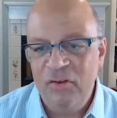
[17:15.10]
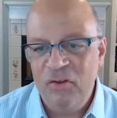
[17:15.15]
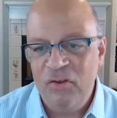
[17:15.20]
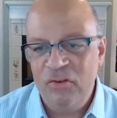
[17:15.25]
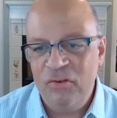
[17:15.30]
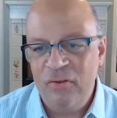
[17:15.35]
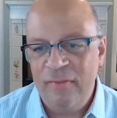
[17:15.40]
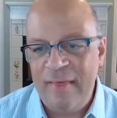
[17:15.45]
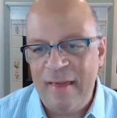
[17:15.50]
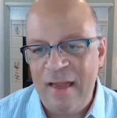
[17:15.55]

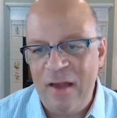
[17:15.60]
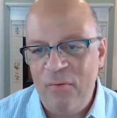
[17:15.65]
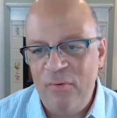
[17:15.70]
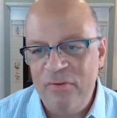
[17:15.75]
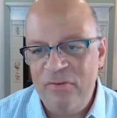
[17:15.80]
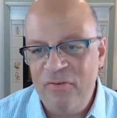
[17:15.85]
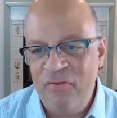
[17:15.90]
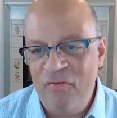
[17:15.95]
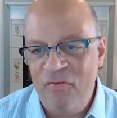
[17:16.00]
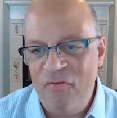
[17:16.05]
So that
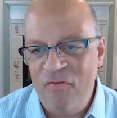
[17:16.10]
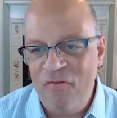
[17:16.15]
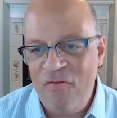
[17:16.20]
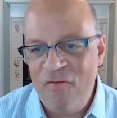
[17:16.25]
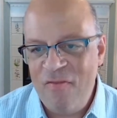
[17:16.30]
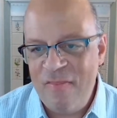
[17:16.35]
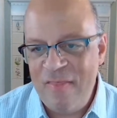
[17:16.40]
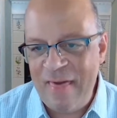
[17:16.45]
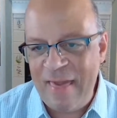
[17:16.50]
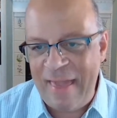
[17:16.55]
was
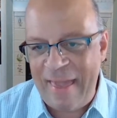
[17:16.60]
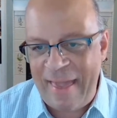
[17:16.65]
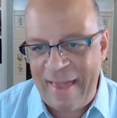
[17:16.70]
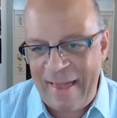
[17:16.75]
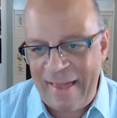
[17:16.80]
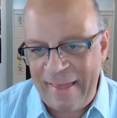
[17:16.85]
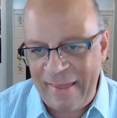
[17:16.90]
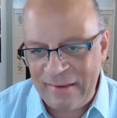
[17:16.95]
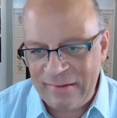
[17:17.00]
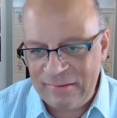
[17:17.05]

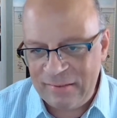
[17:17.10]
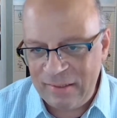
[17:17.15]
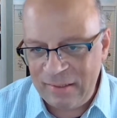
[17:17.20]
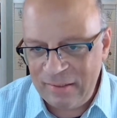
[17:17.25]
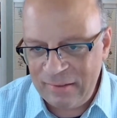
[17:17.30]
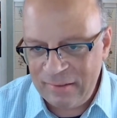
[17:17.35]
that.